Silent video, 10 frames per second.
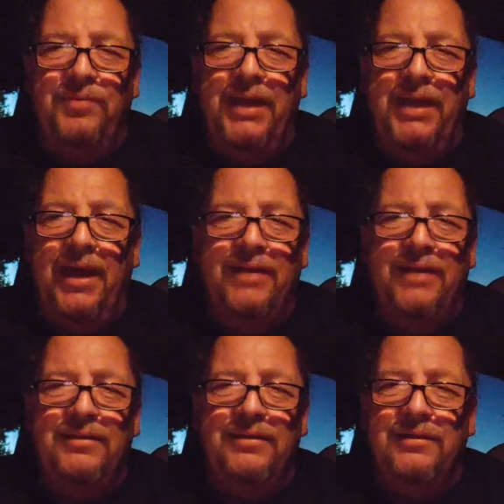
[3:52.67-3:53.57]
We had
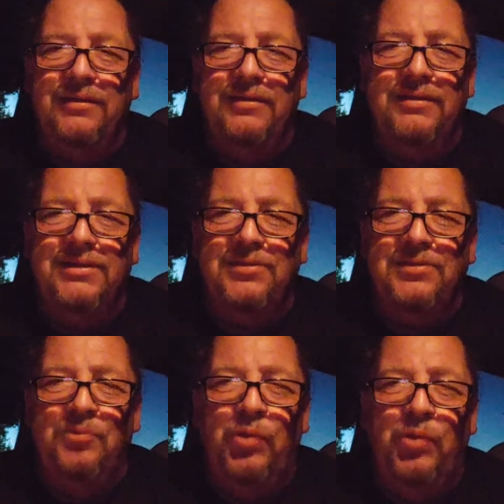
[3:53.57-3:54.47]

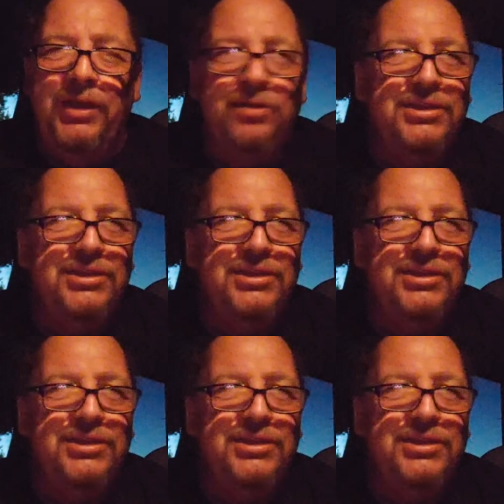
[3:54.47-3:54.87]
some weird